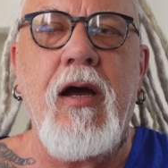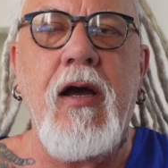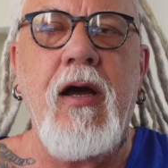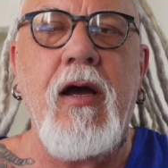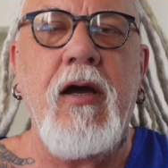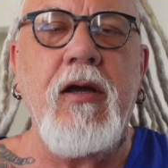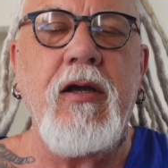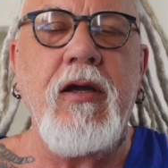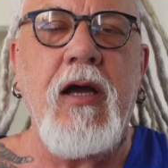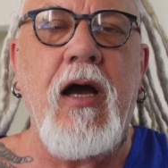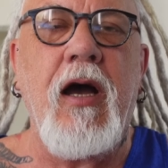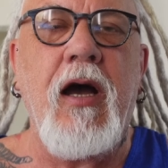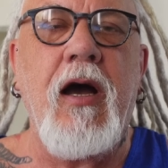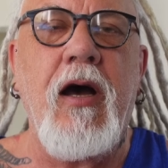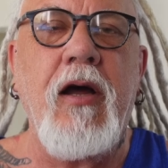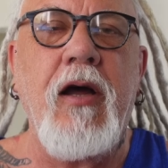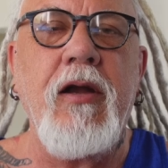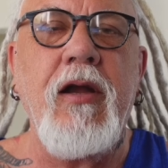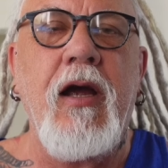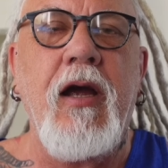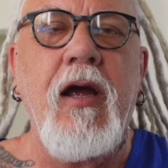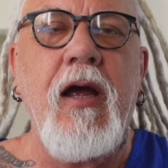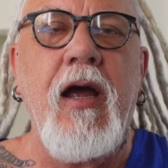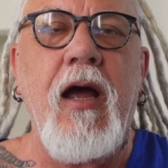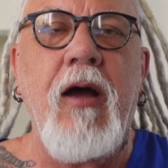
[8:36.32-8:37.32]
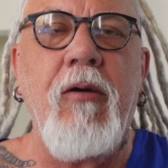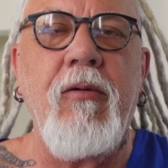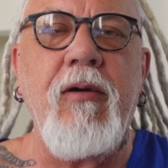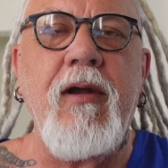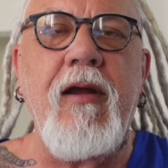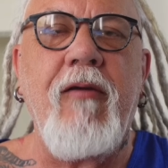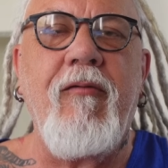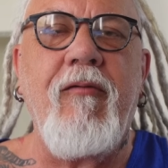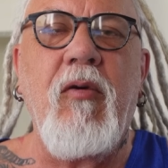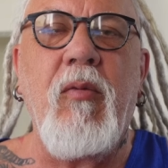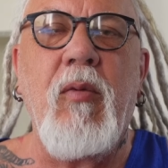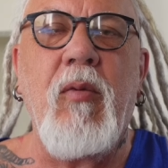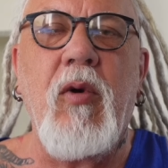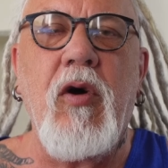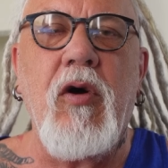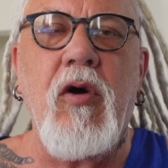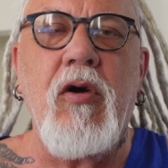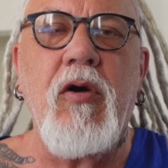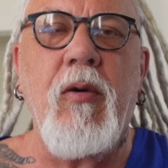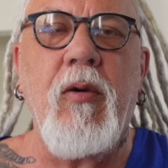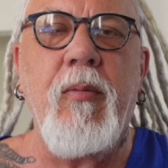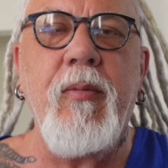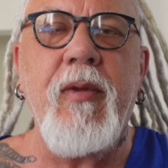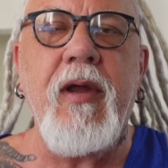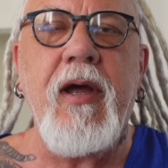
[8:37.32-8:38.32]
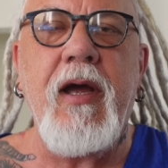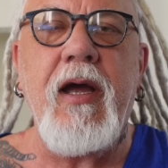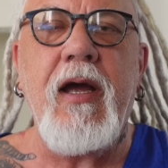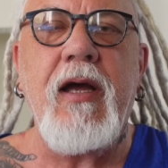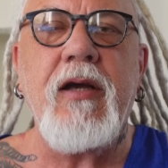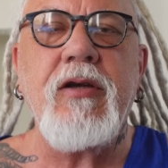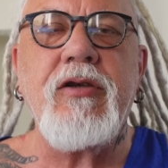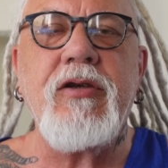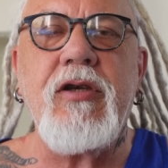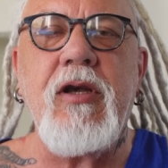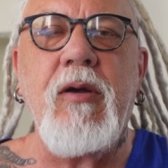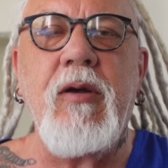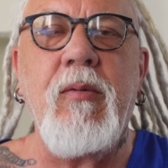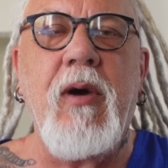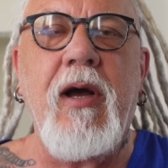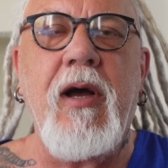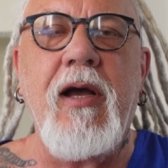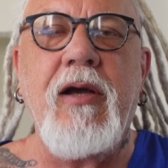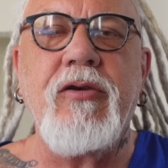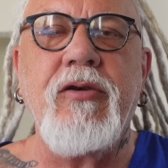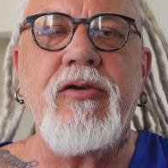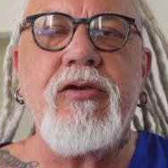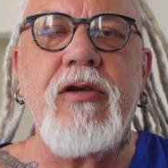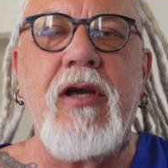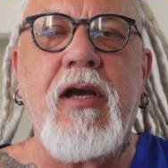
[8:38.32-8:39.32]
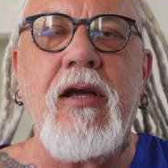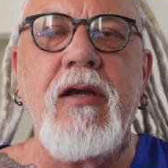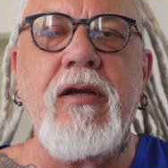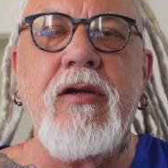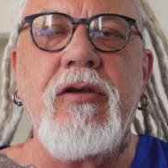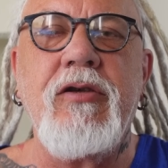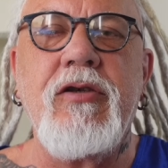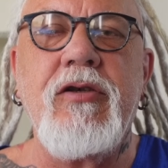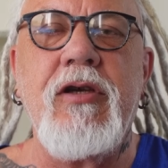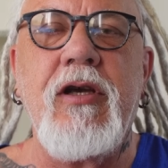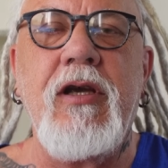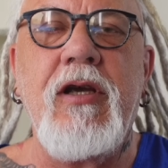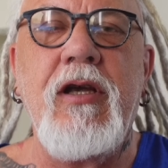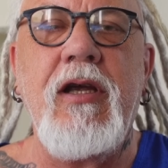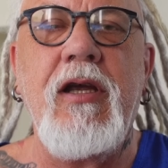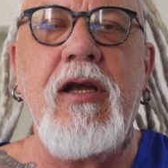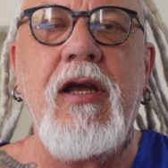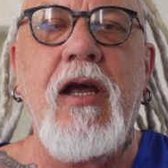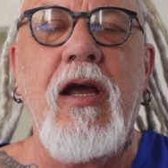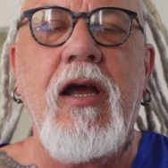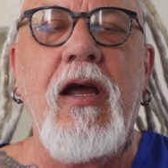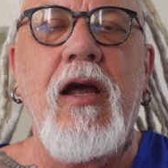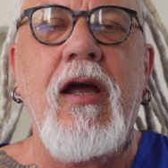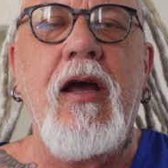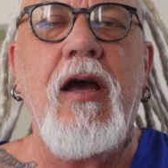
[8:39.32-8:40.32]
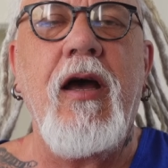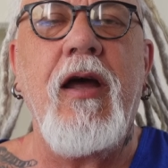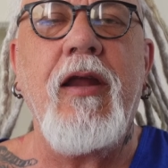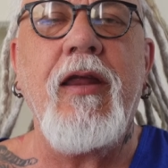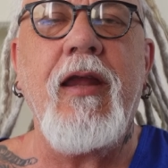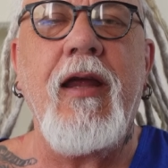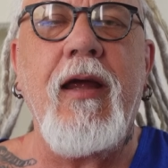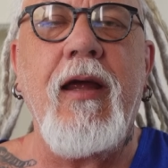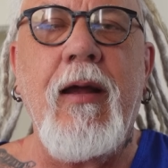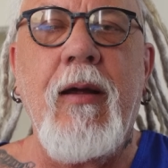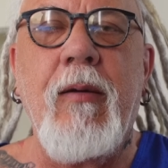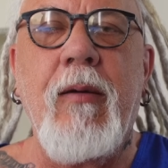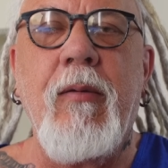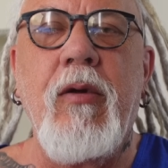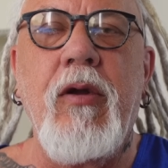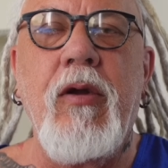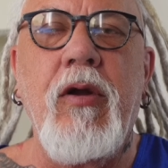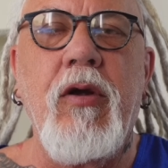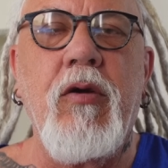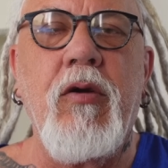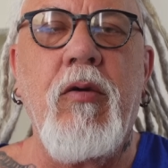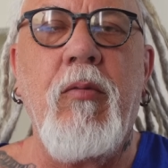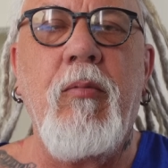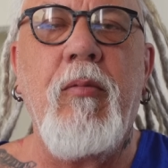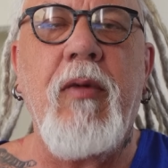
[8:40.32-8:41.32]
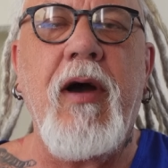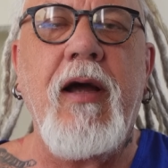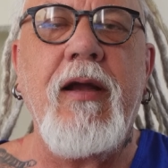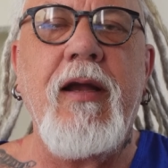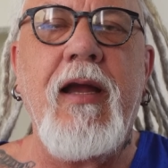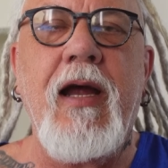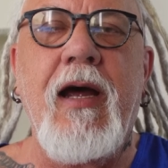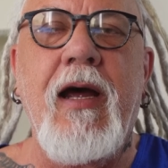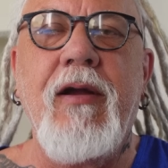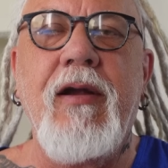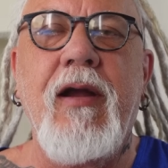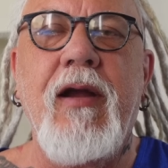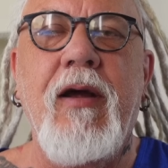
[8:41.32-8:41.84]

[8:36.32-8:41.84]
yard. I'm going to have a walk up there, see what else I can see, and then I'm going to come back down and